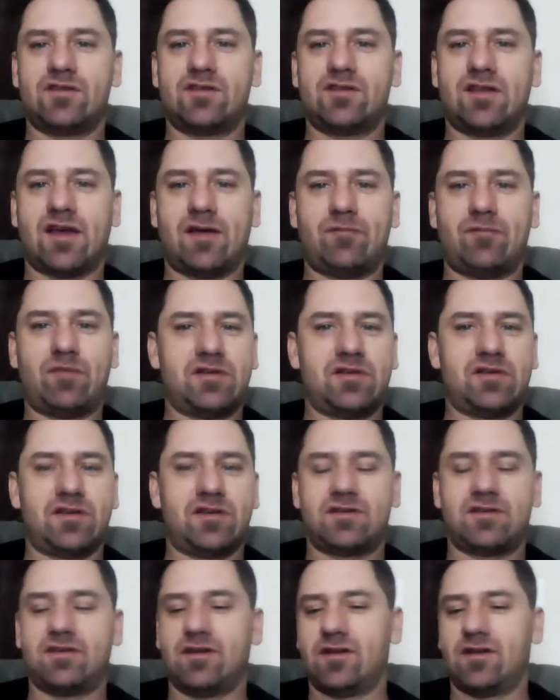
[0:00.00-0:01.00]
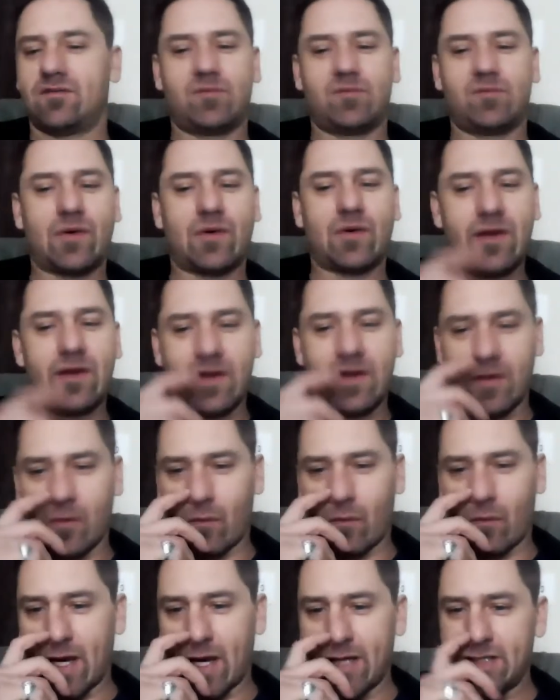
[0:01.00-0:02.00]
step and just point it
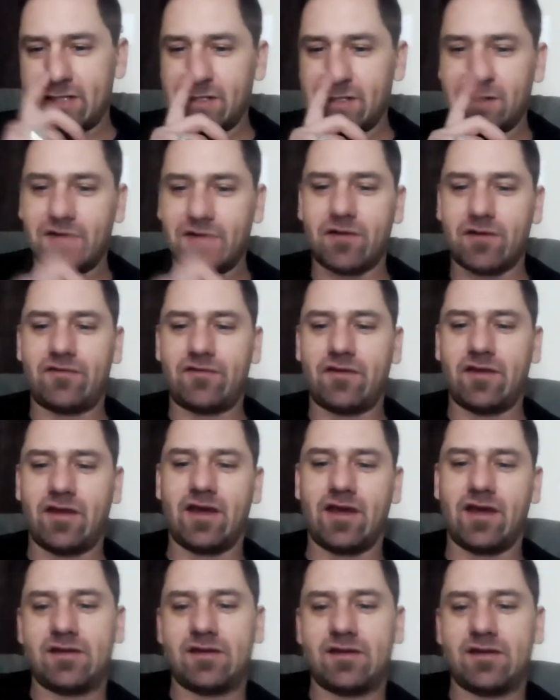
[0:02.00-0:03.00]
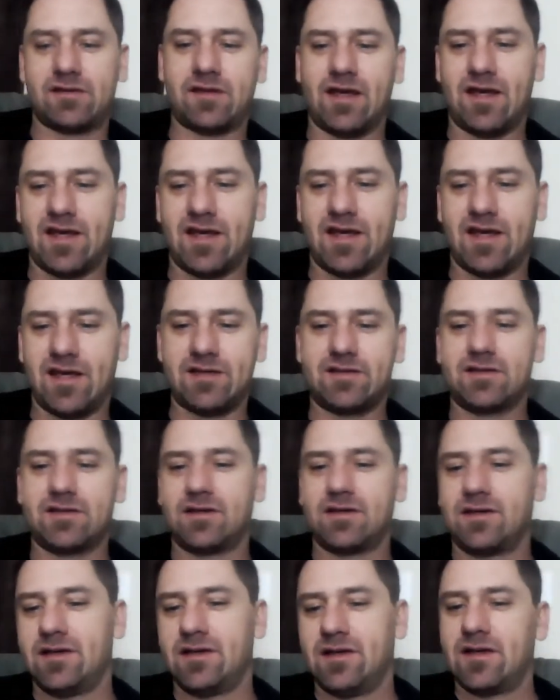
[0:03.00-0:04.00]
right to your affiliate and
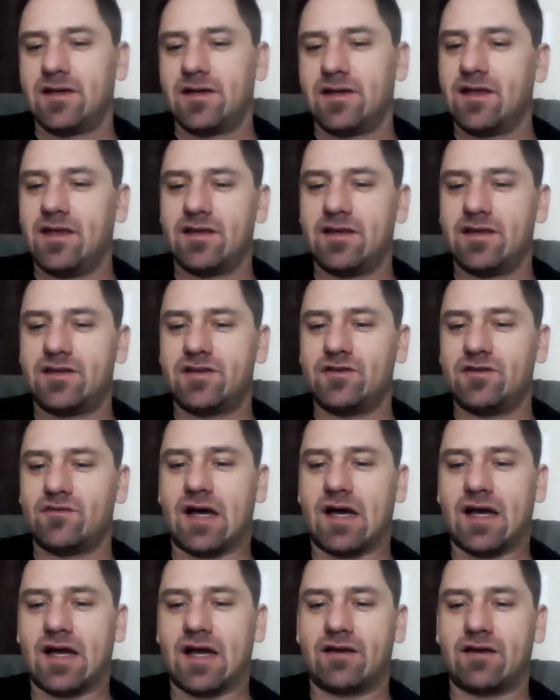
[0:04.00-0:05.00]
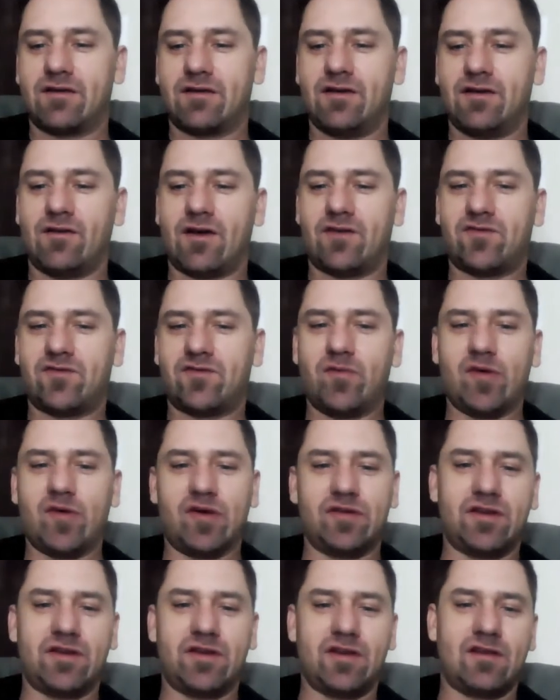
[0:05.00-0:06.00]
get you rocking. You don't have to
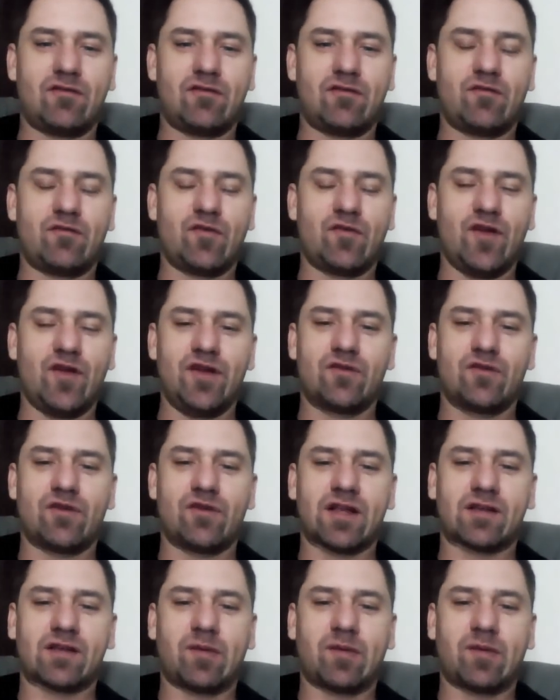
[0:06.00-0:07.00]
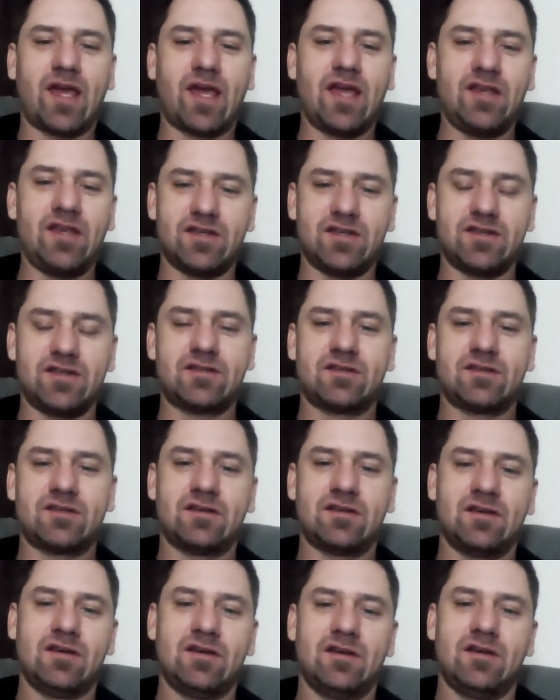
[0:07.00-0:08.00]
build any other redirect pages.
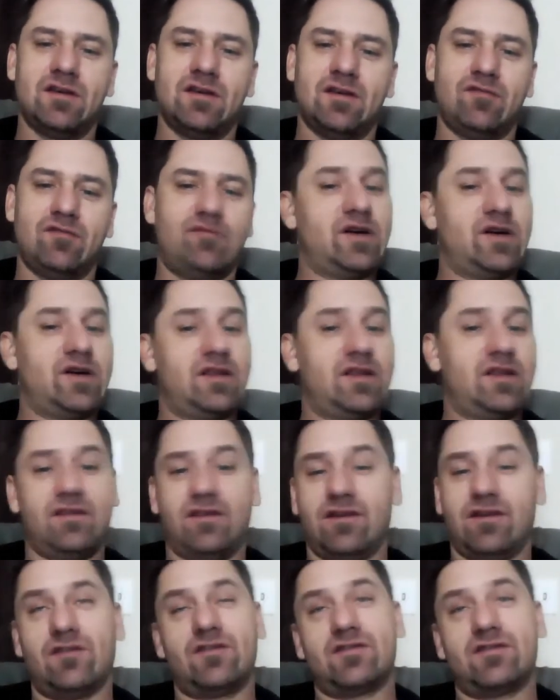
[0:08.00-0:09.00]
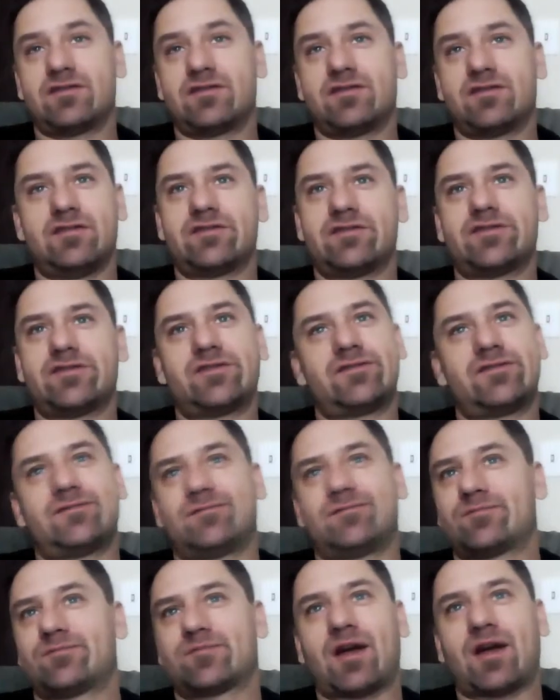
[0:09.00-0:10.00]
But there's
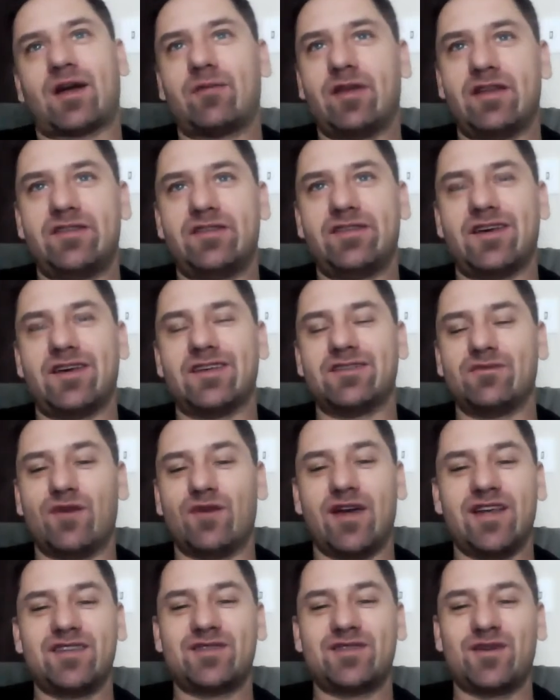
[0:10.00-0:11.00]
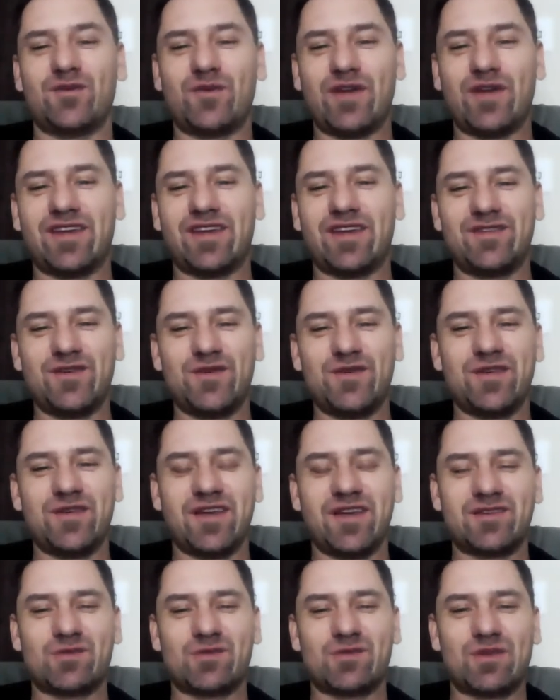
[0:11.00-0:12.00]
probably a dozen ways that we could do
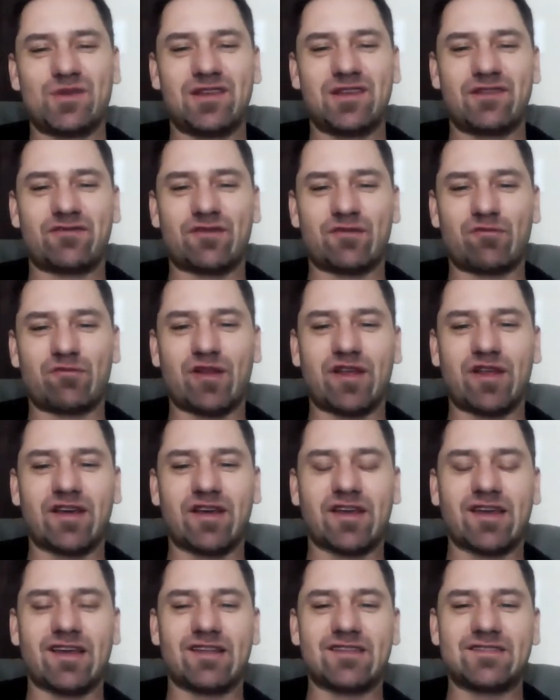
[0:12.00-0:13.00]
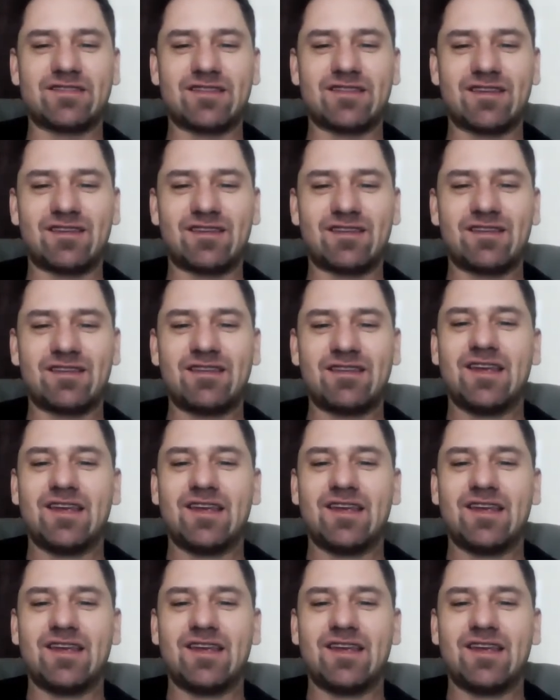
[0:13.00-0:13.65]
this with different plugins and